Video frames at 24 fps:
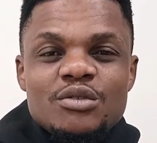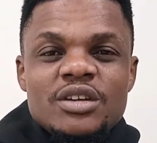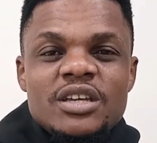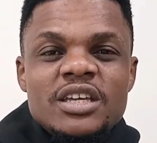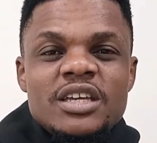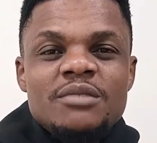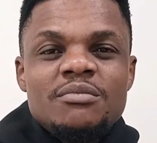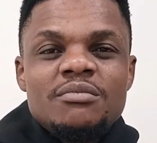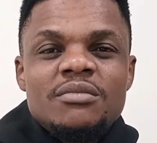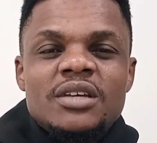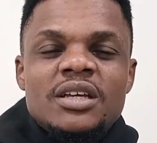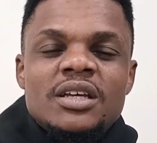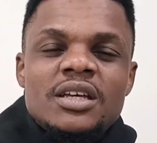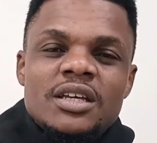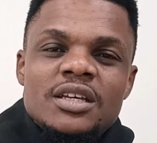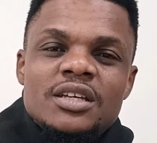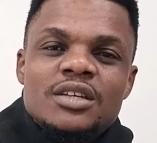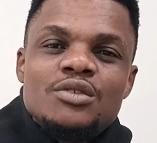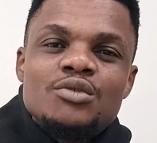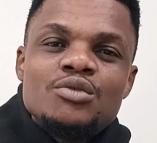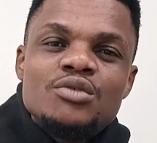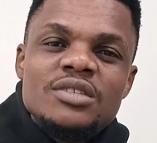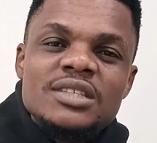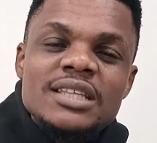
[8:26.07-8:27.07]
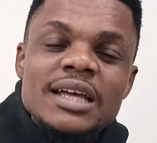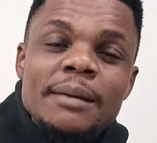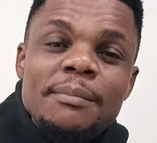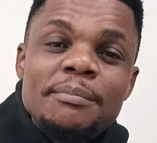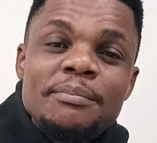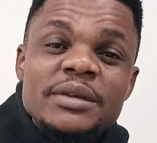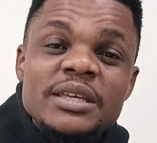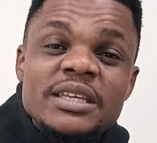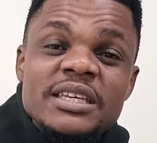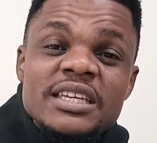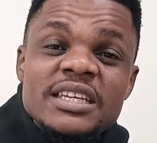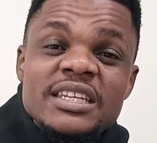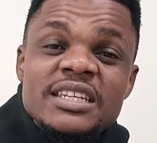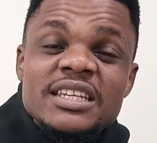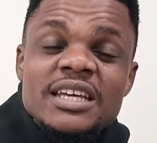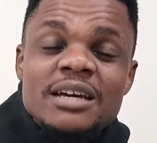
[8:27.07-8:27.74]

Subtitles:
him. You will start picking